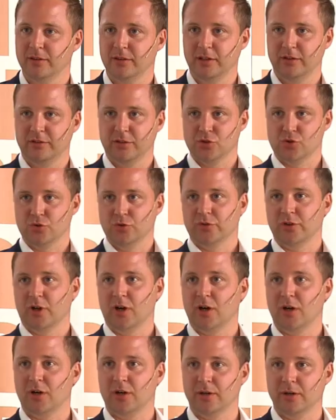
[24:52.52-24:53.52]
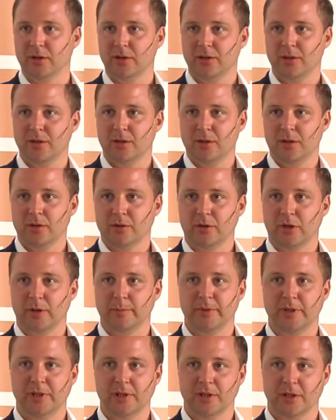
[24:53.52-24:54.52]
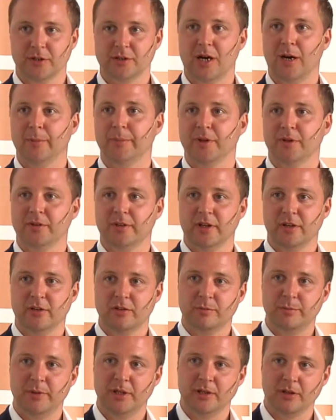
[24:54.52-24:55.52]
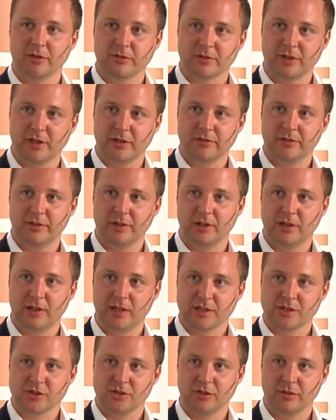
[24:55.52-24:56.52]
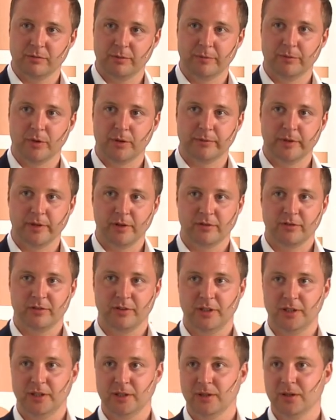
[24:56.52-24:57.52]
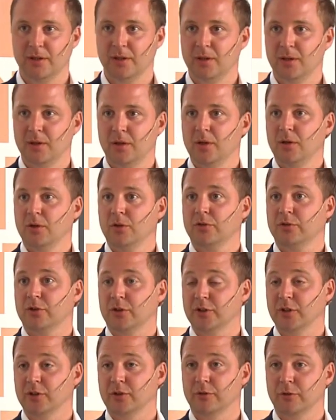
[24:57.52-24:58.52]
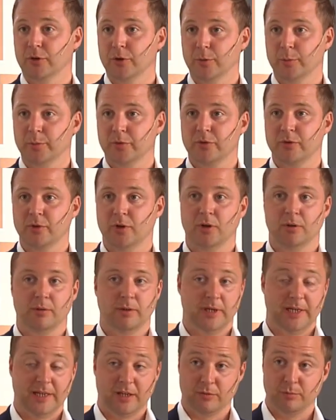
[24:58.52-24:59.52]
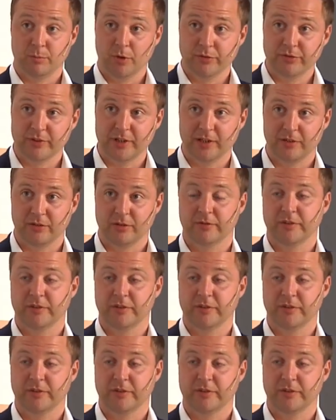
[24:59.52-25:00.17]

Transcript: these issues are going to be a topic that is being discussed in the elections? We've already seen mm. certain groups on, I guess, both sides